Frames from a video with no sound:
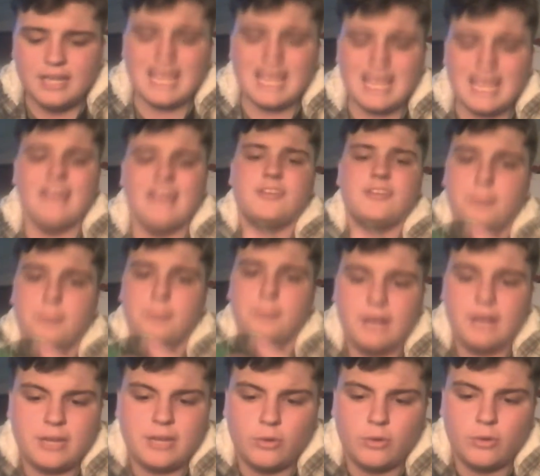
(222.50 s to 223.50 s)
yeah, it's a
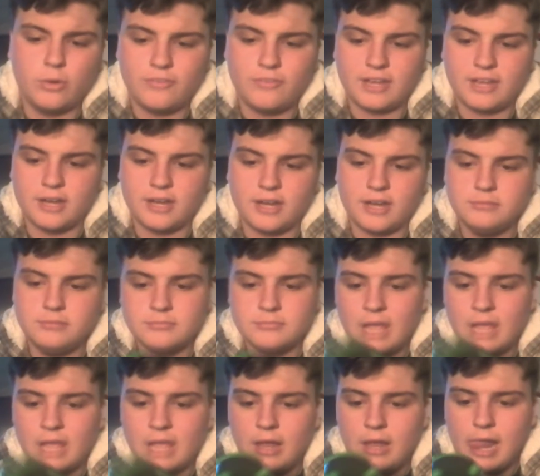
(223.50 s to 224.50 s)
pretty cool figure.
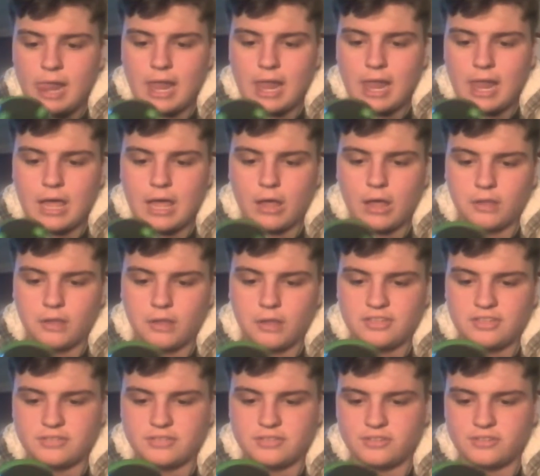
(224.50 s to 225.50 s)

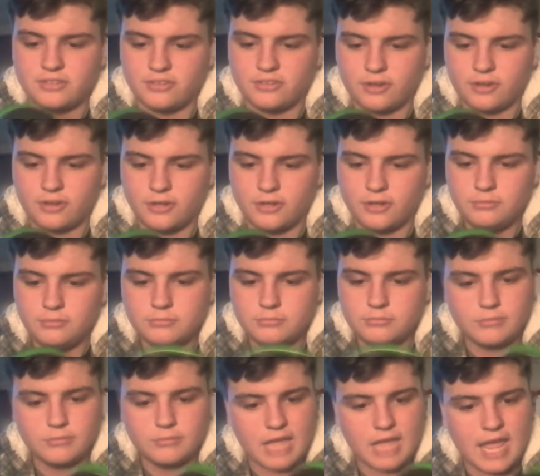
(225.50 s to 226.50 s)
All things considered.
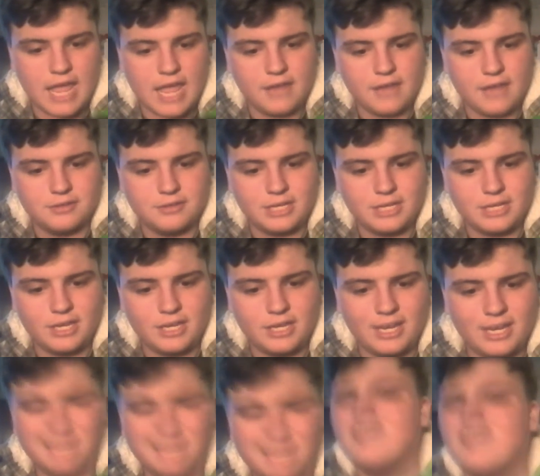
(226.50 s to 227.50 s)
And
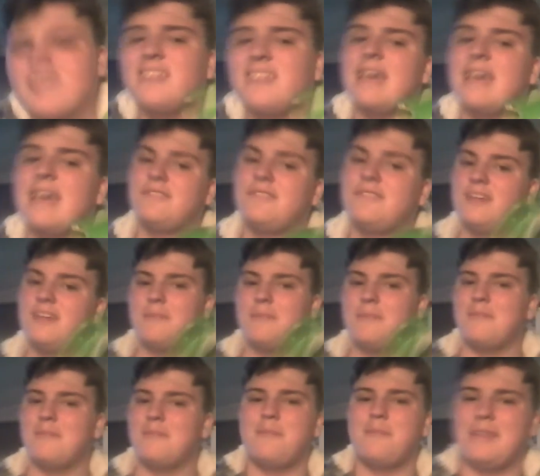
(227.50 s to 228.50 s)
it does have
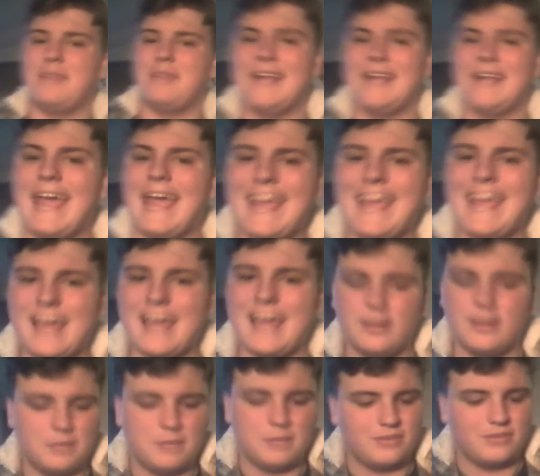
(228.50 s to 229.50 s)
some play
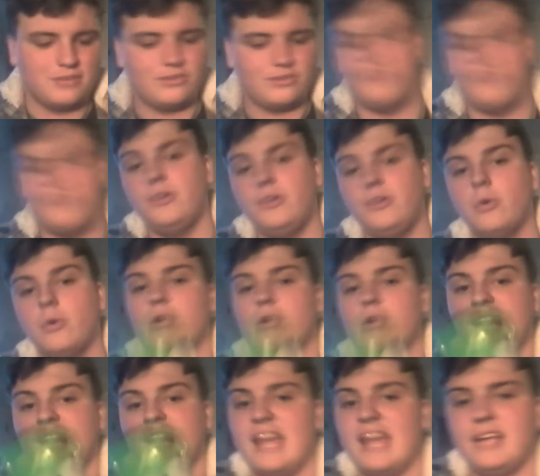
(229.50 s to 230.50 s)
elements if you
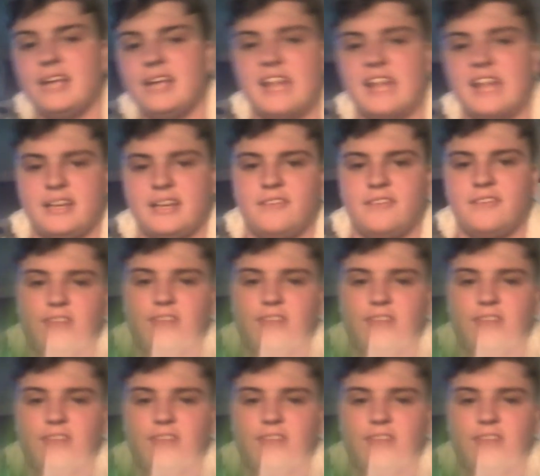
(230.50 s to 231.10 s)
only like collecting